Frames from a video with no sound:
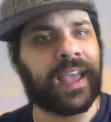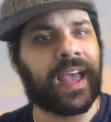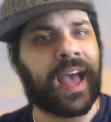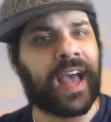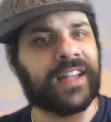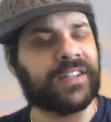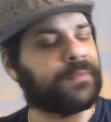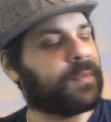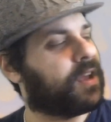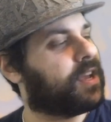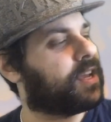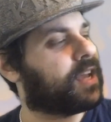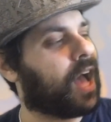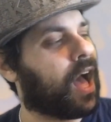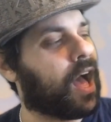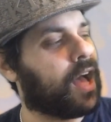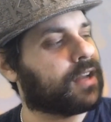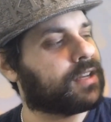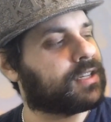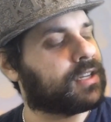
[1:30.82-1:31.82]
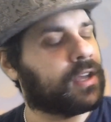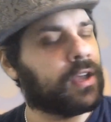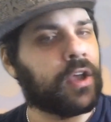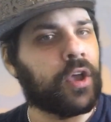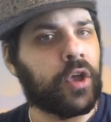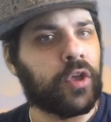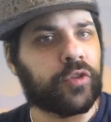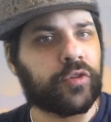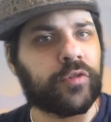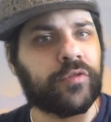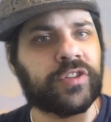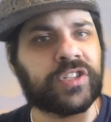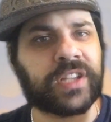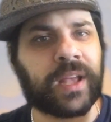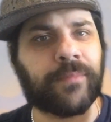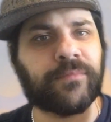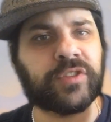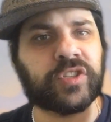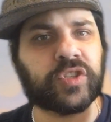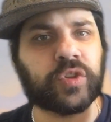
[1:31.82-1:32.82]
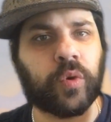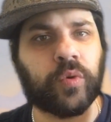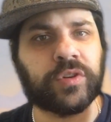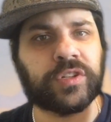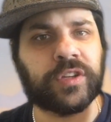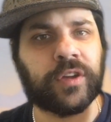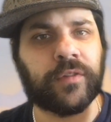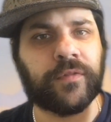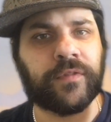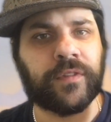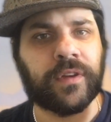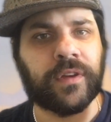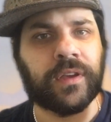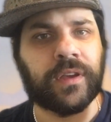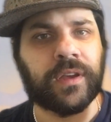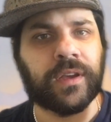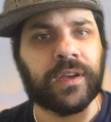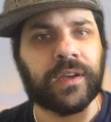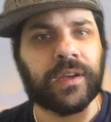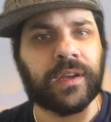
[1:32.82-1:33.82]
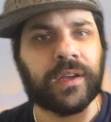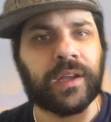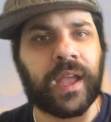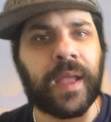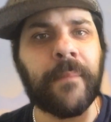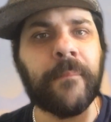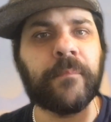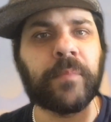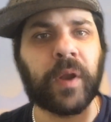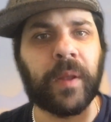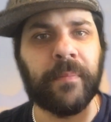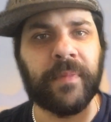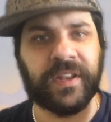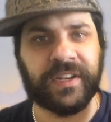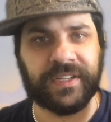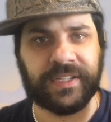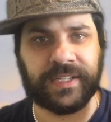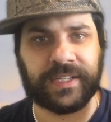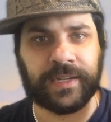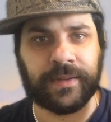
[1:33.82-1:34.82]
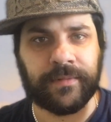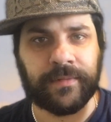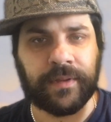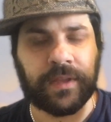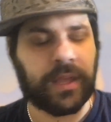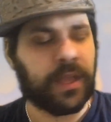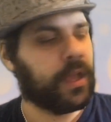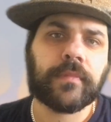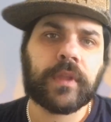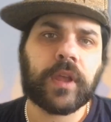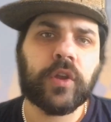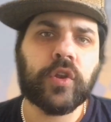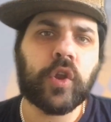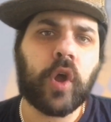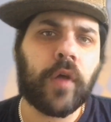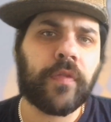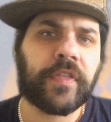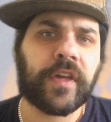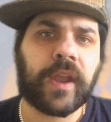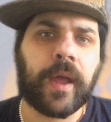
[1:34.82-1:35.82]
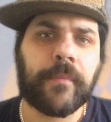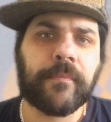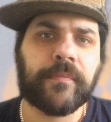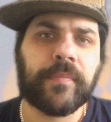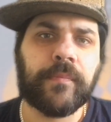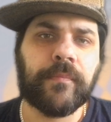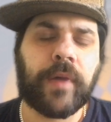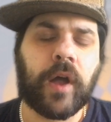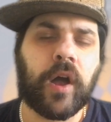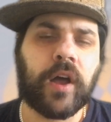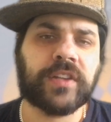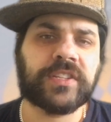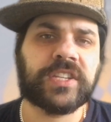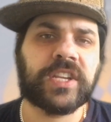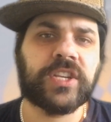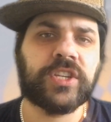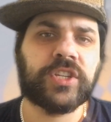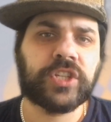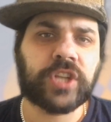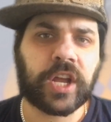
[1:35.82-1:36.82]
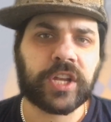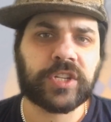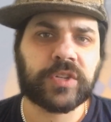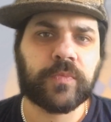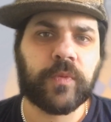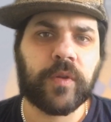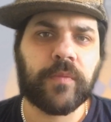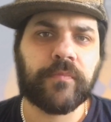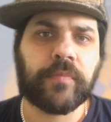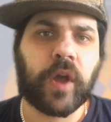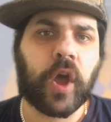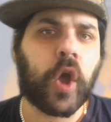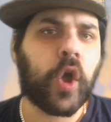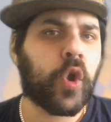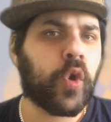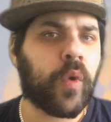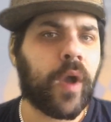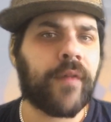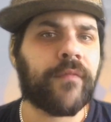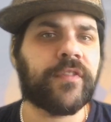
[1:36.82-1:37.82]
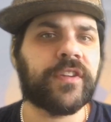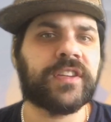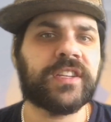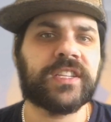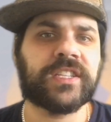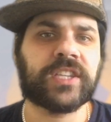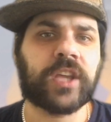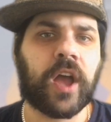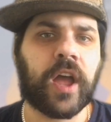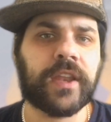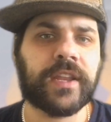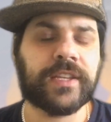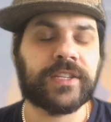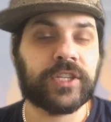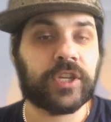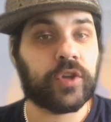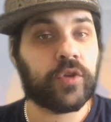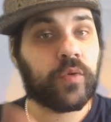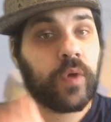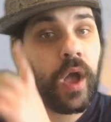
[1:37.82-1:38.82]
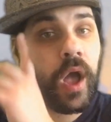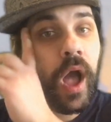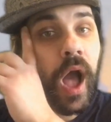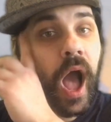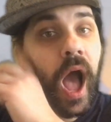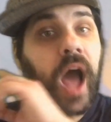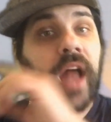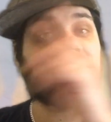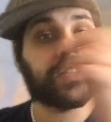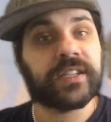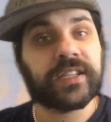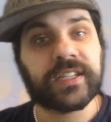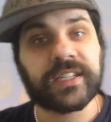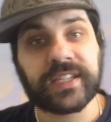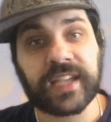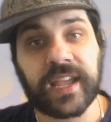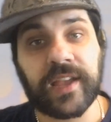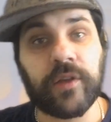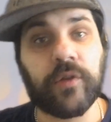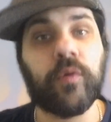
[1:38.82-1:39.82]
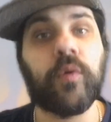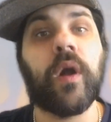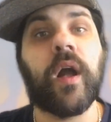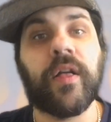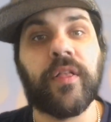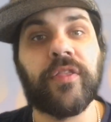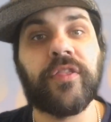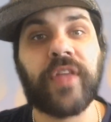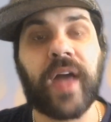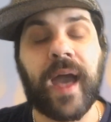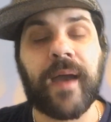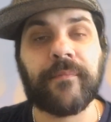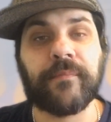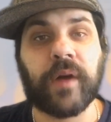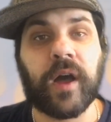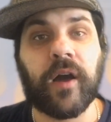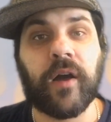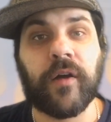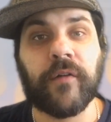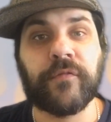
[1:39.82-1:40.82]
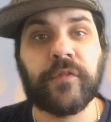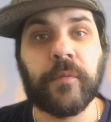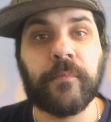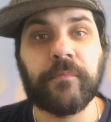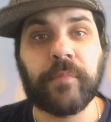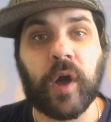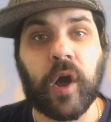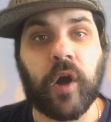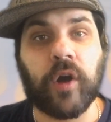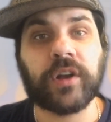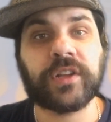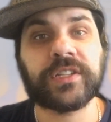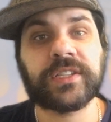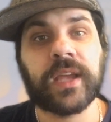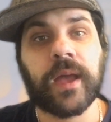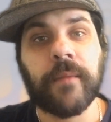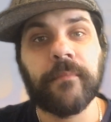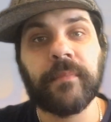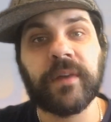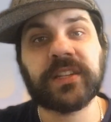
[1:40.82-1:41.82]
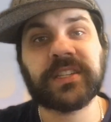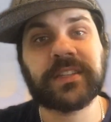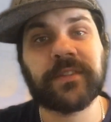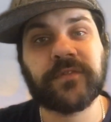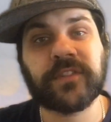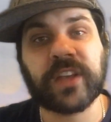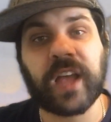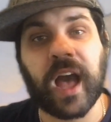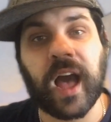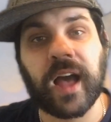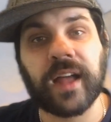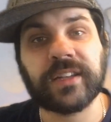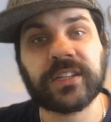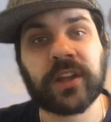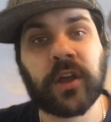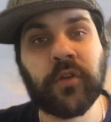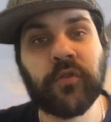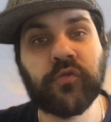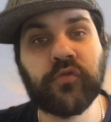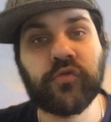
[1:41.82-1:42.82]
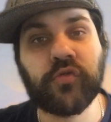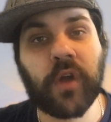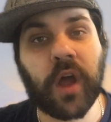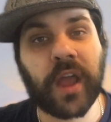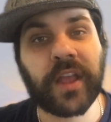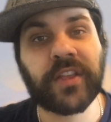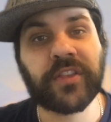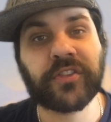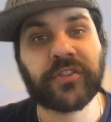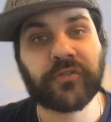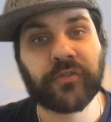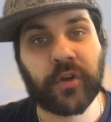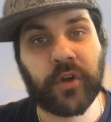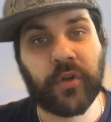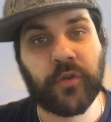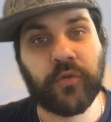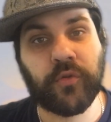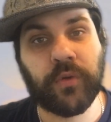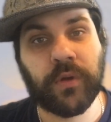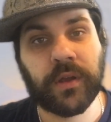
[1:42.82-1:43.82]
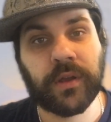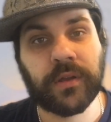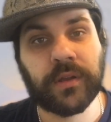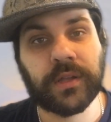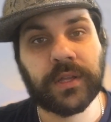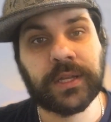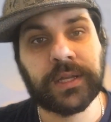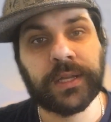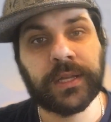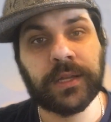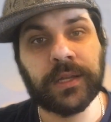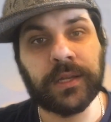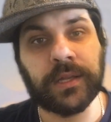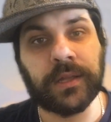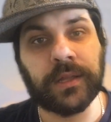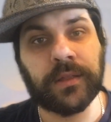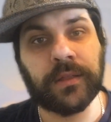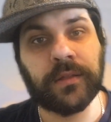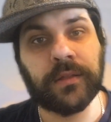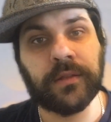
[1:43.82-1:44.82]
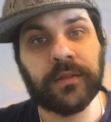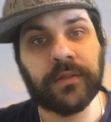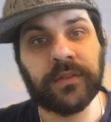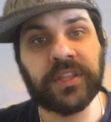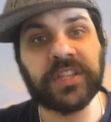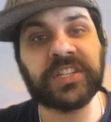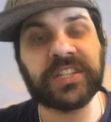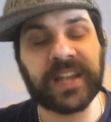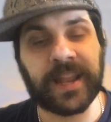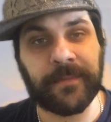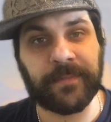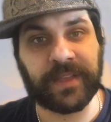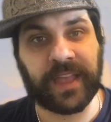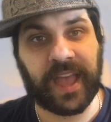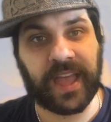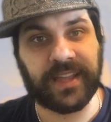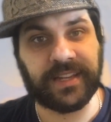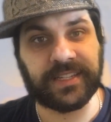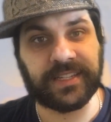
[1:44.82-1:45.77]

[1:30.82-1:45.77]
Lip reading: has been cut through some sort of implement. Not that I'm passing judgment, but whoever decided to unseal that part of the box must have cut right through the slipcase.